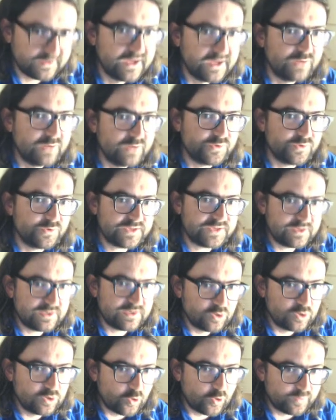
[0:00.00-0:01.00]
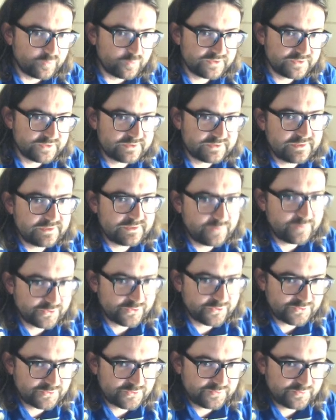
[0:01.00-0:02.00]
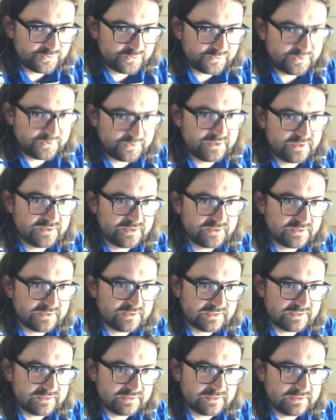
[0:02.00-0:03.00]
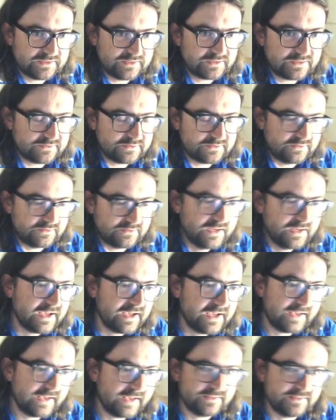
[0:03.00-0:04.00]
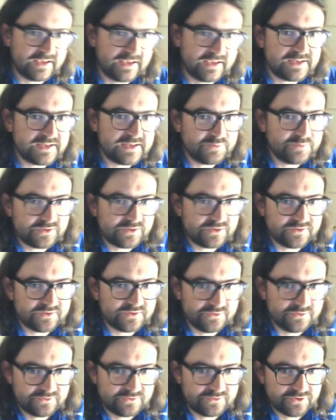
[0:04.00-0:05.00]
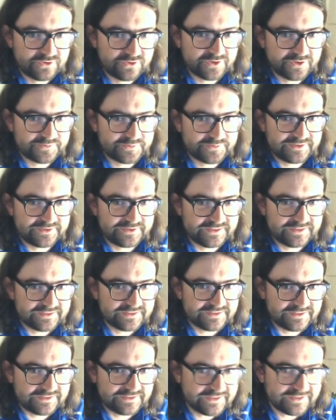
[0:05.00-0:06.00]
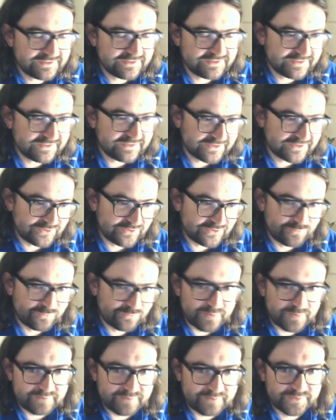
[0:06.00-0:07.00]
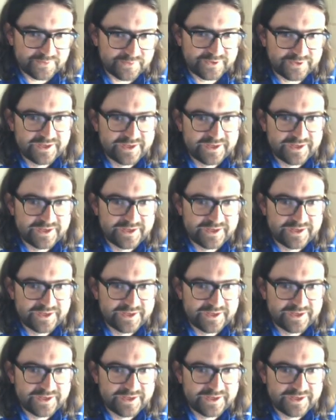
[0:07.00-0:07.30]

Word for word: was enormously possible here in London. And anybody who grew up in the 1990s can remember